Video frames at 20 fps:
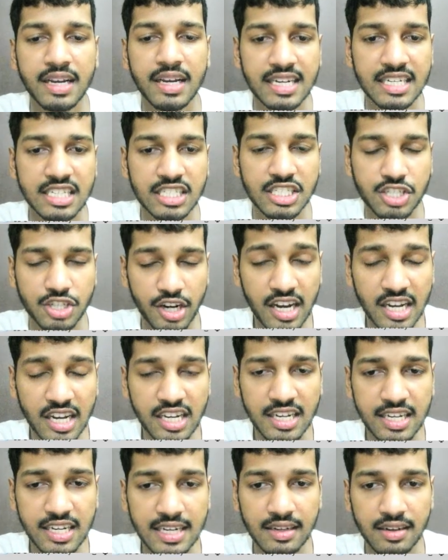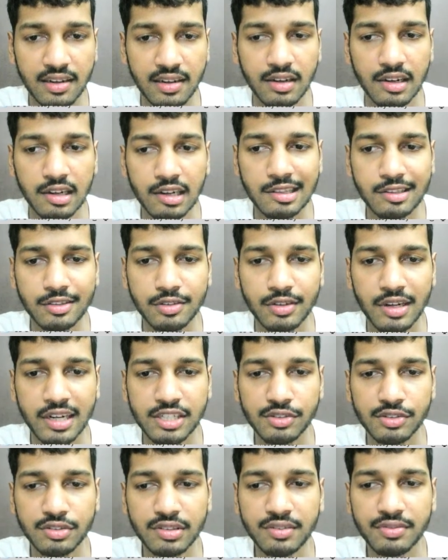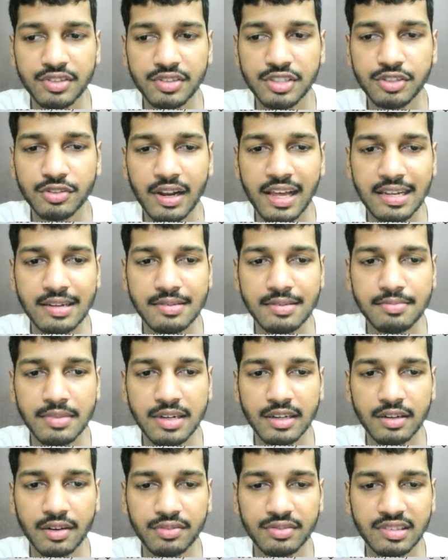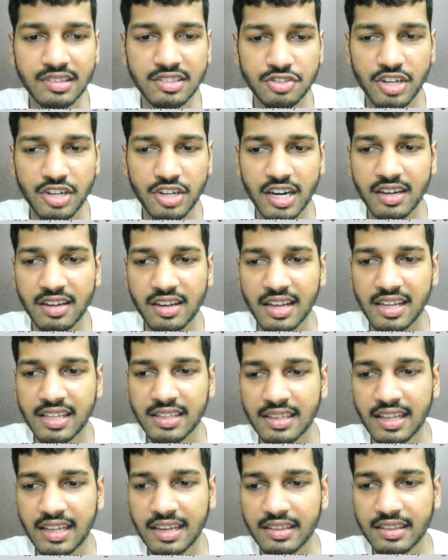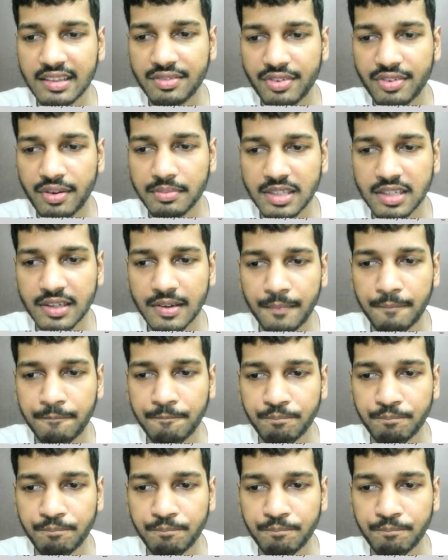truck. So I took the visual element of truck and like from the